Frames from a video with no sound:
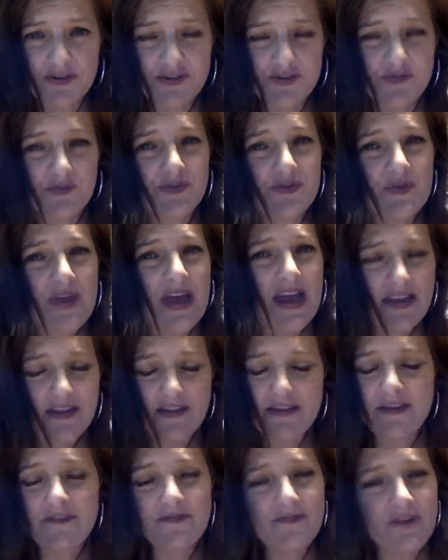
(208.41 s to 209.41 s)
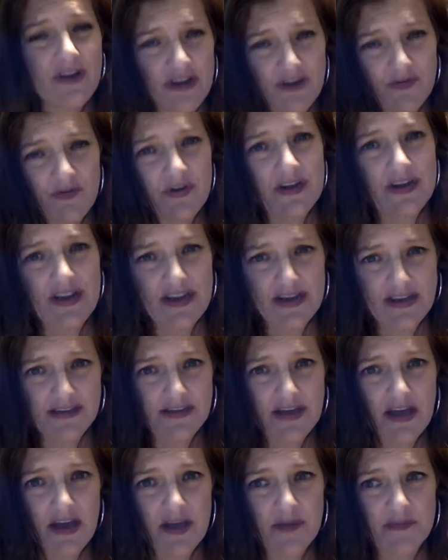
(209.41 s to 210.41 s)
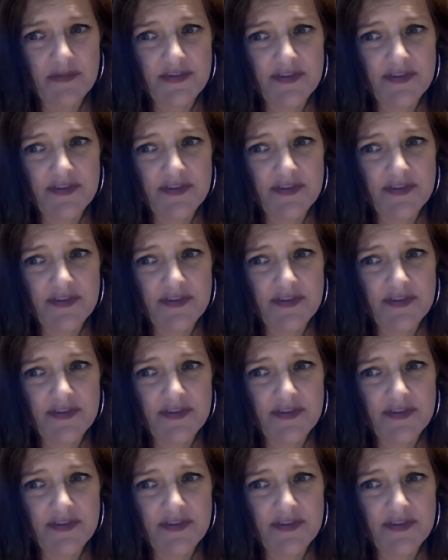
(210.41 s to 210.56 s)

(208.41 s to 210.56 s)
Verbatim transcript: She will do anything for anyone, anytime.